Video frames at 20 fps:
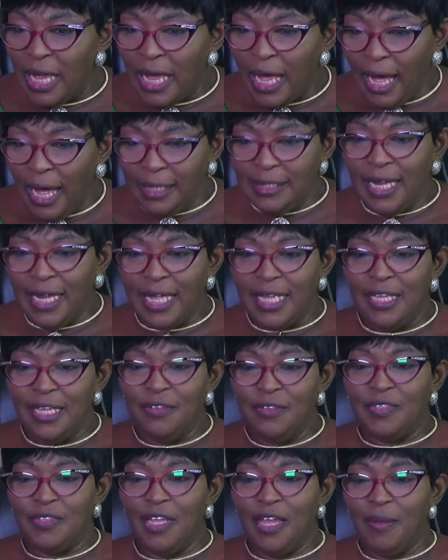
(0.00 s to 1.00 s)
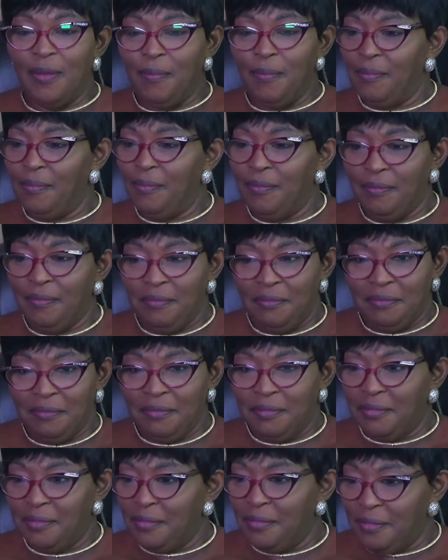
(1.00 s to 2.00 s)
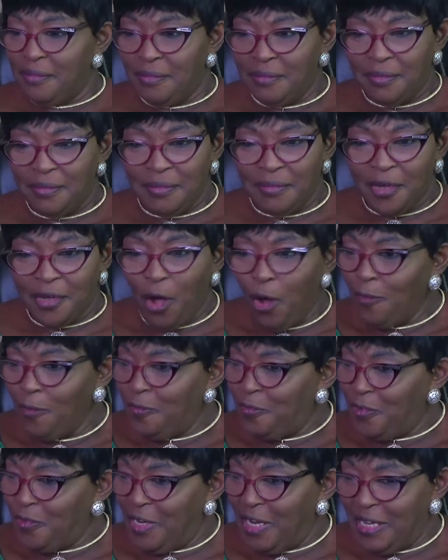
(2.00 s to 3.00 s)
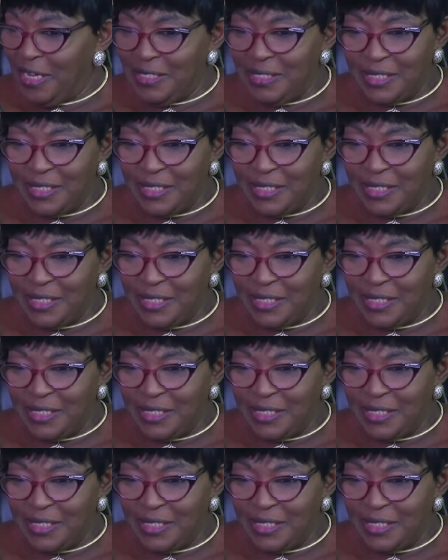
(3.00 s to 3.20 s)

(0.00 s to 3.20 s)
And that gives them confidence.